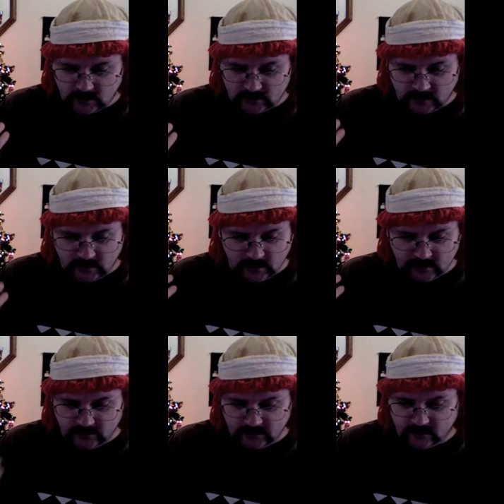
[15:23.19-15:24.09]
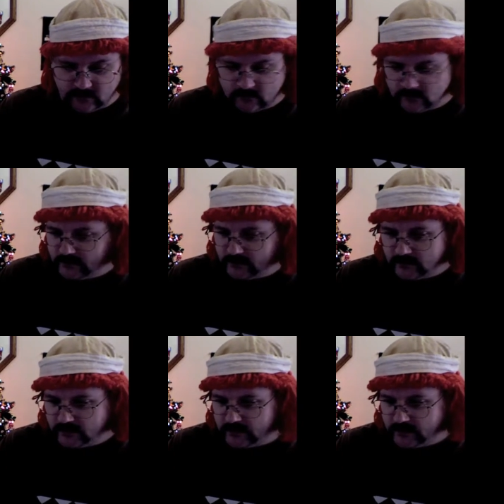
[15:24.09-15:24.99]
I don't know.
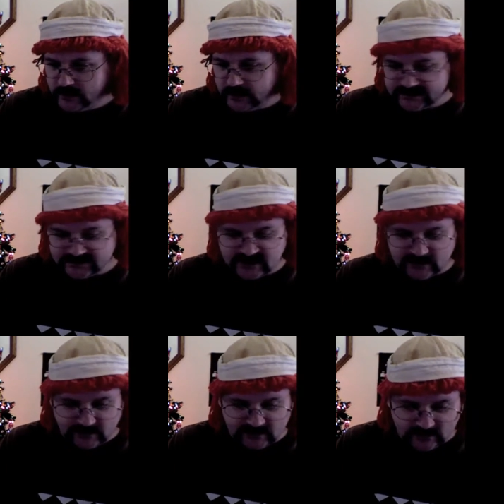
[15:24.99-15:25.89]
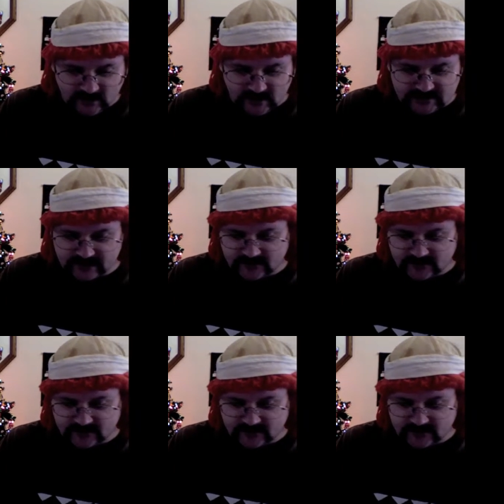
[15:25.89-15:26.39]
Gets attacked by lions after